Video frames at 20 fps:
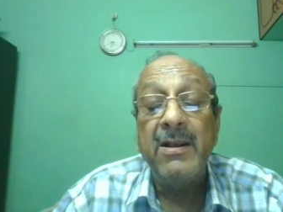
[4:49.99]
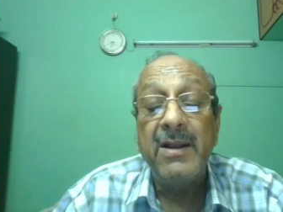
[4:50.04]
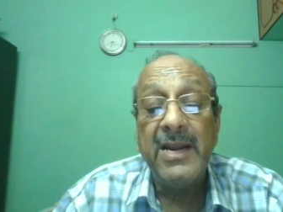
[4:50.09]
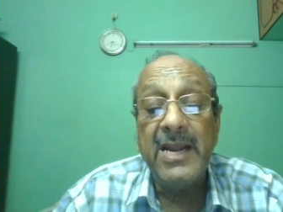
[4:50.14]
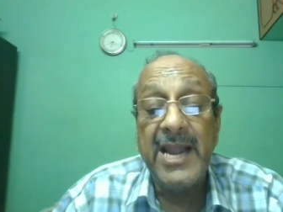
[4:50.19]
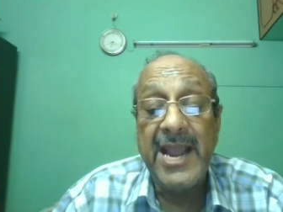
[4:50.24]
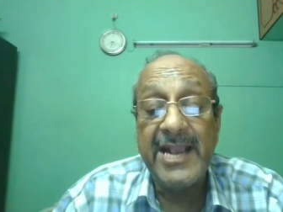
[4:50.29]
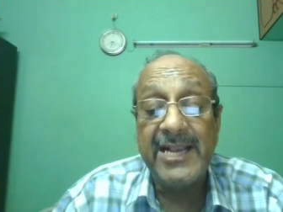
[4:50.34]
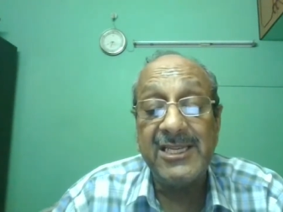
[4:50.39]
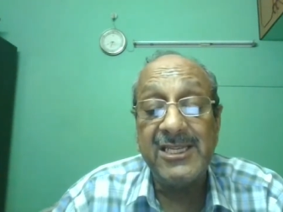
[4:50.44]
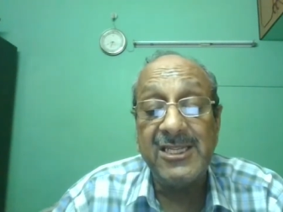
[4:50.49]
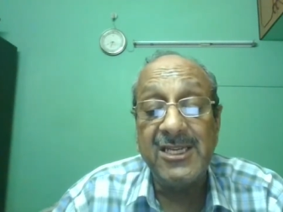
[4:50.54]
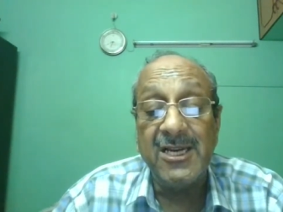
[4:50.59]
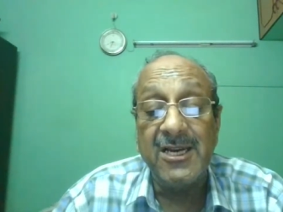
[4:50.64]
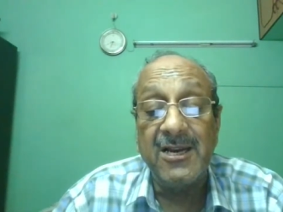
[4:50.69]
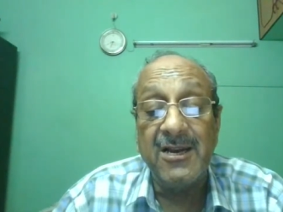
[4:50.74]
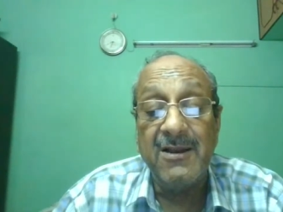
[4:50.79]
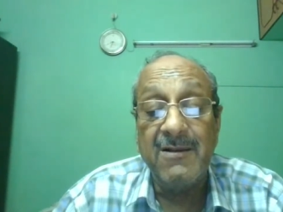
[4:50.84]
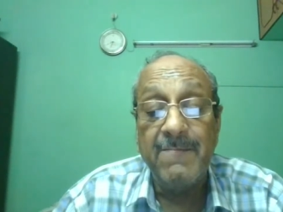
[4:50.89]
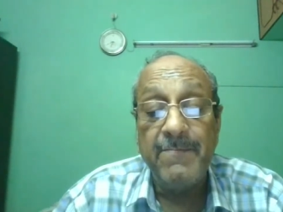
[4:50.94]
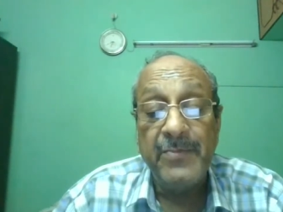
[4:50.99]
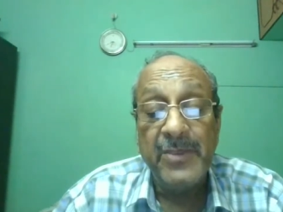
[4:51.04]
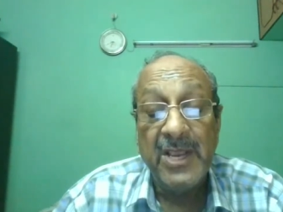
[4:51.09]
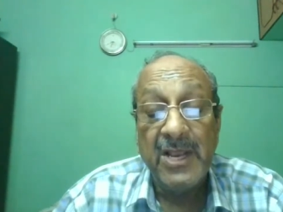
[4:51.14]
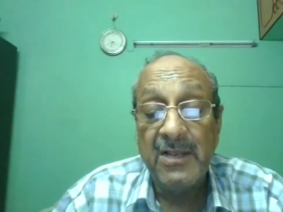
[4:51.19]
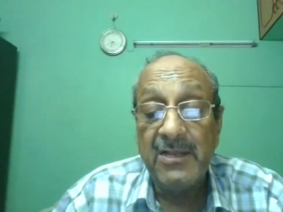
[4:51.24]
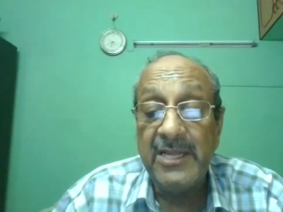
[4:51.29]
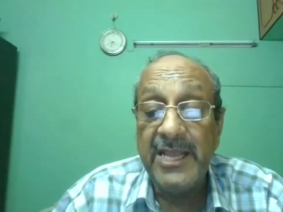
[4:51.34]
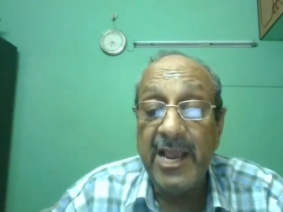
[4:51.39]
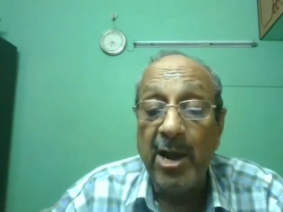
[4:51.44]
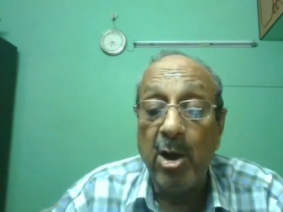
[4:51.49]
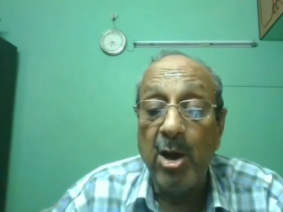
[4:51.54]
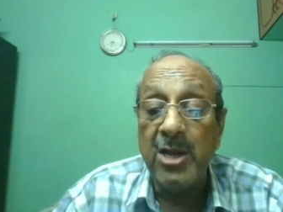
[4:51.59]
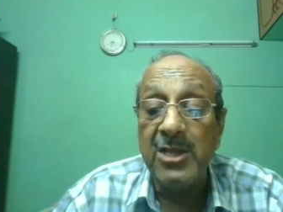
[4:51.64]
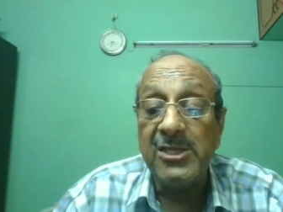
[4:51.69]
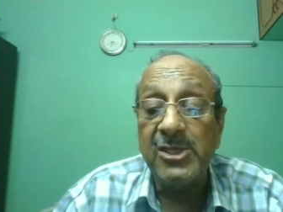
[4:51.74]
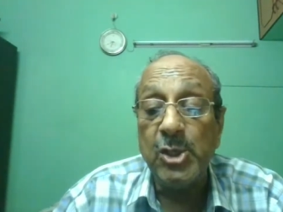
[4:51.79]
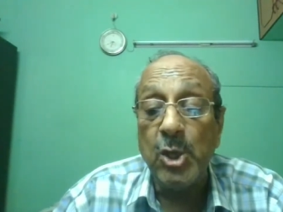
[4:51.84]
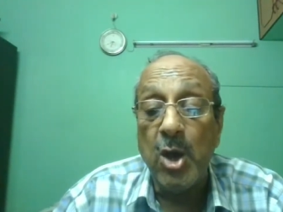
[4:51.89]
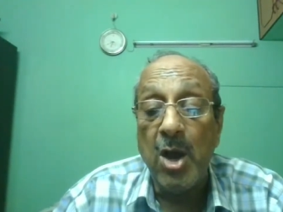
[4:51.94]
Next, they
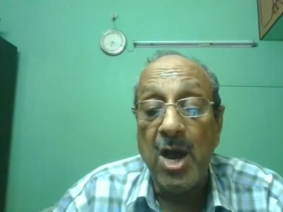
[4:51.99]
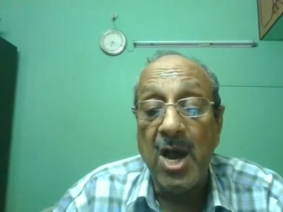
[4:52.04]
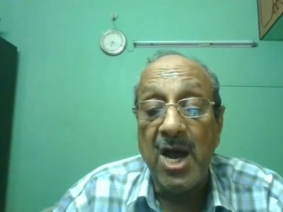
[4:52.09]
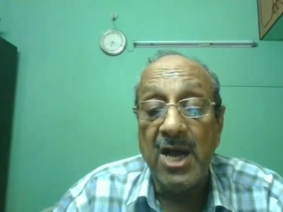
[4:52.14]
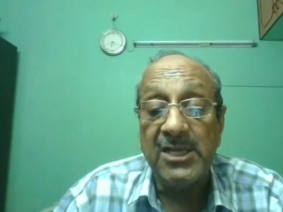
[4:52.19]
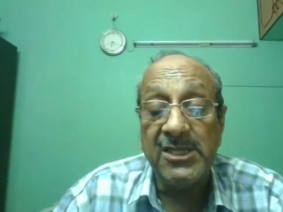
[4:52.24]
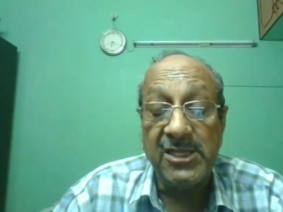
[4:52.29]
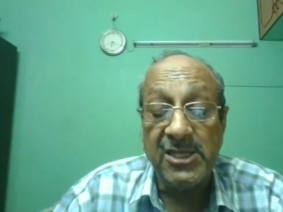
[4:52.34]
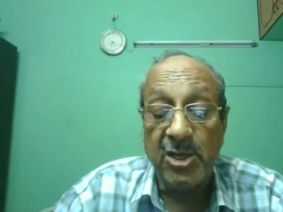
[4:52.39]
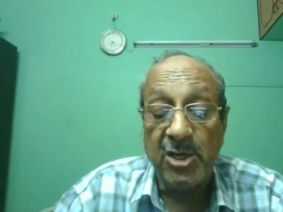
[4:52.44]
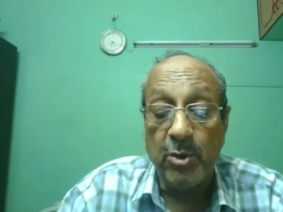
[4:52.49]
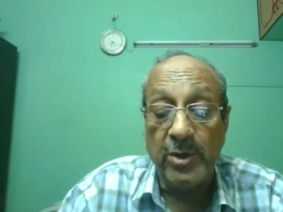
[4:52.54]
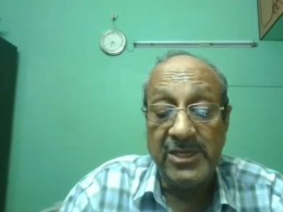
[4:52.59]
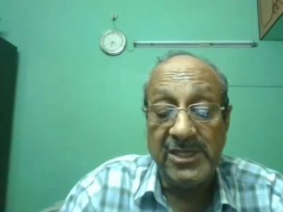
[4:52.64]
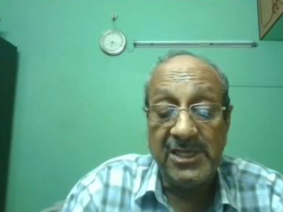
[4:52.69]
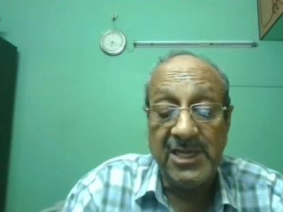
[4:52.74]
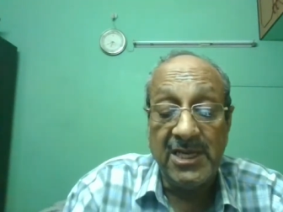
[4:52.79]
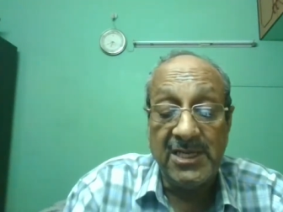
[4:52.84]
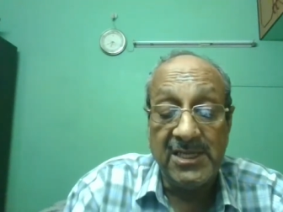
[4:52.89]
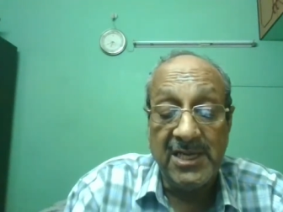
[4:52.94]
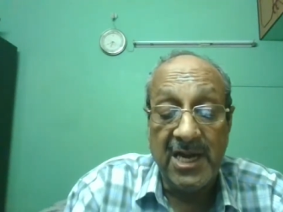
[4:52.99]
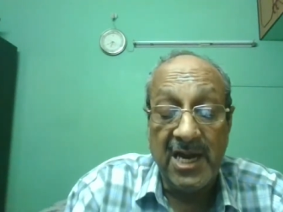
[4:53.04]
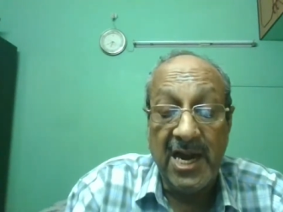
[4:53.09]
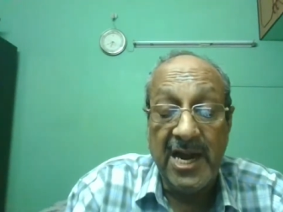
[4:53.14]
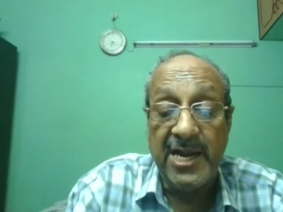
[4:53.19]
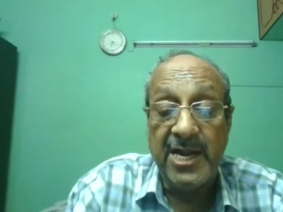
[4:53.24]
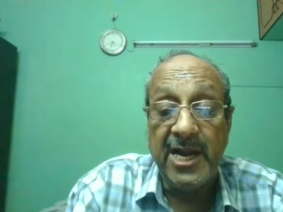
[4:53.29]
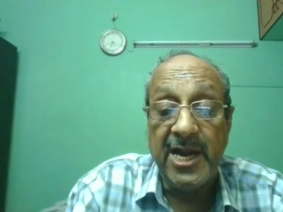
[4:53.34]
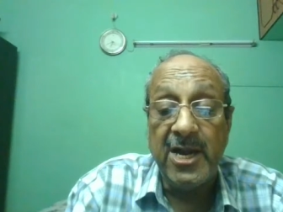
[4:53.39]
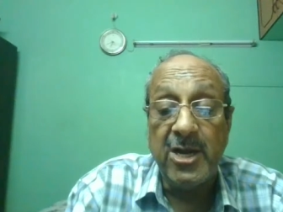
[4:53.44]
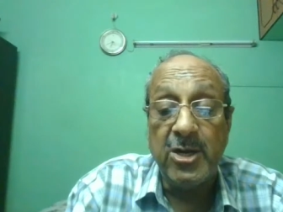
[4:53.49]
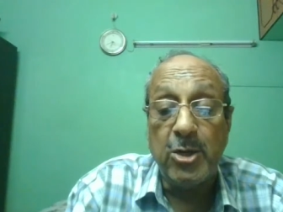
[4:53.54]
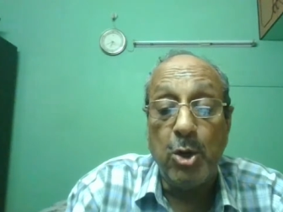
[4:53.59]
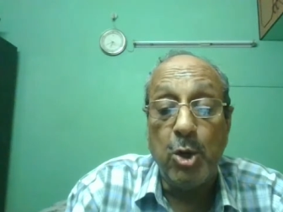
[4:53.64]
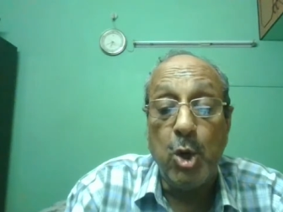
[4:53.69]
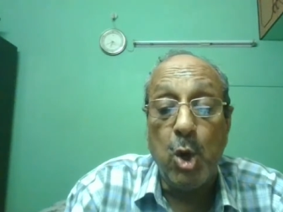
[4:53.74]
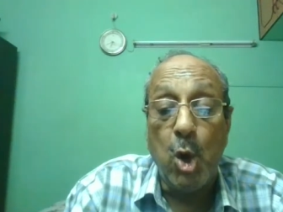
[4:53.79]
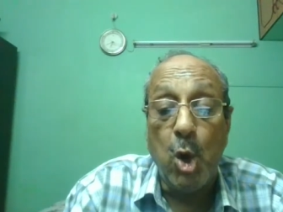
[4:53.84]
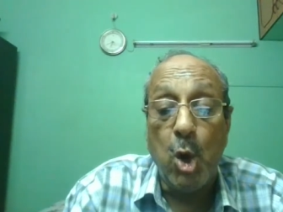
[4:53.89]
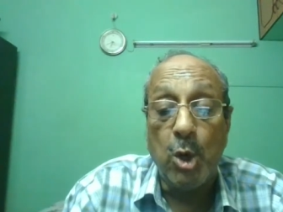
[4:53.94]
also asked questions relating to
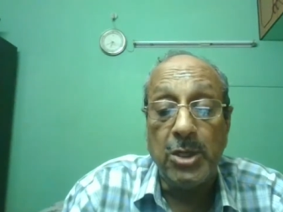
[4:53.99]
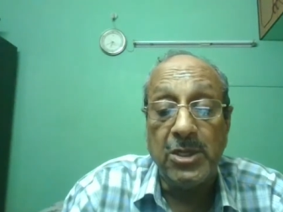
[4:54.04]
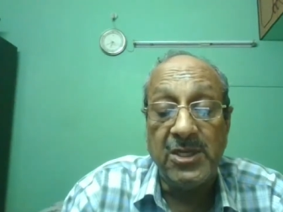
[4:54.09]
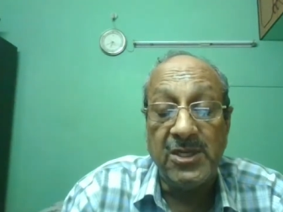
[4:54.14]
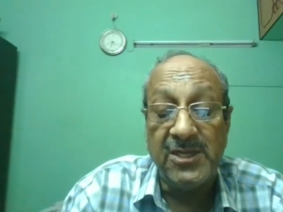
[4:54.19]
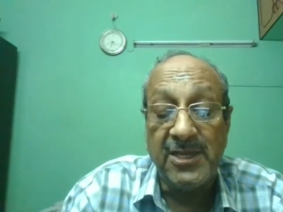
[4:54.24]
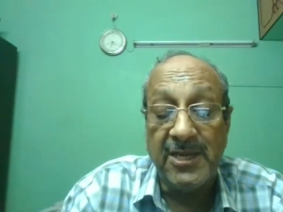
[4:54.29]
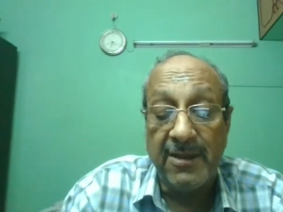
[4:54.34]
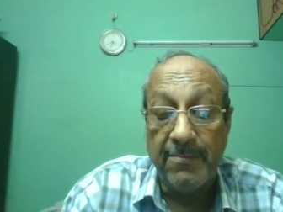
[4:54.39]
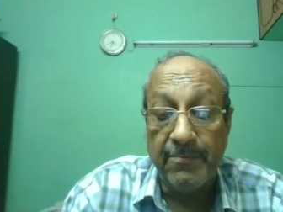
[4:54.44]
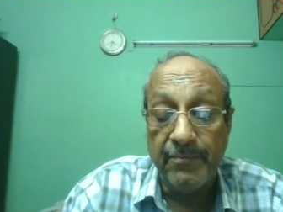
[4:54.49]
loans.